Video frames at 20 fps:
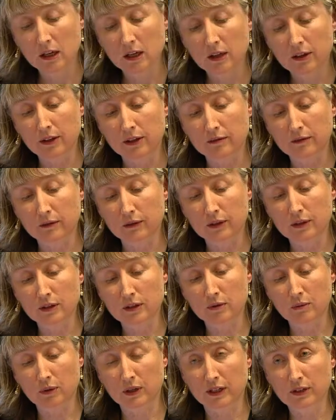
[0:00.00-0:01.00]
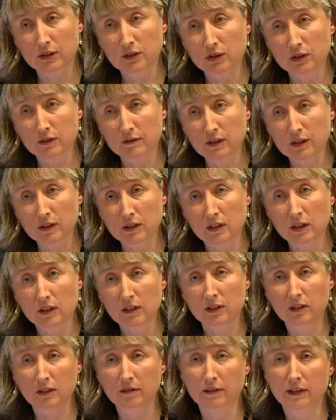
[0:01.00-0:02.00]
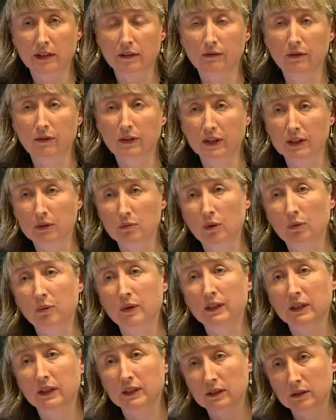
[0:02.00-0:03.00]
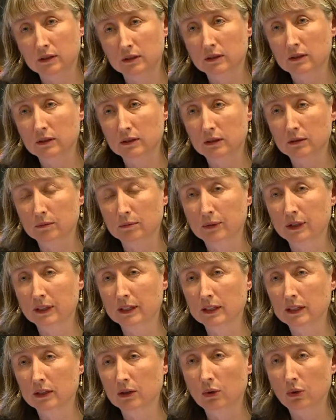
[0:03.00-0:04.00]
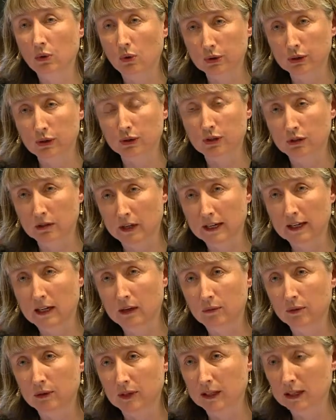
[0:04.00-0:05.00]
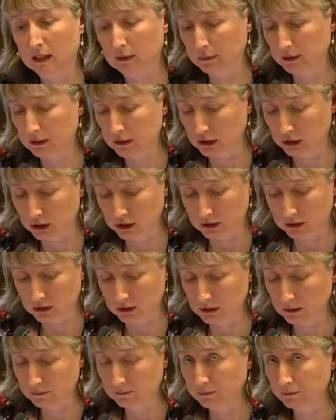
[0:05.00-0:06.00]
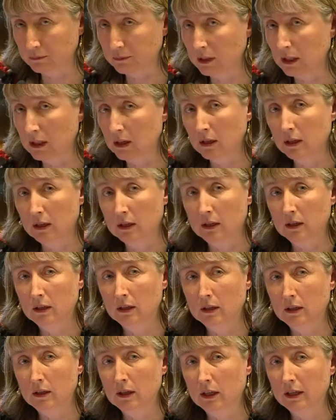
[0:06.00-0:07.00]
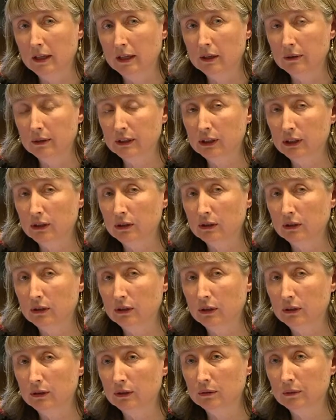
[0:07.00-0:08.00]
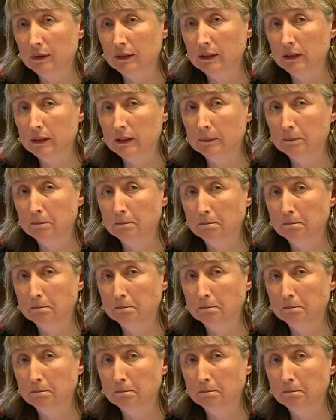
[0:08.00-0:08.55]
therefore this is what our service needs, therefore that's what we need to bring in or to train up within our positions. Any questions on those ones?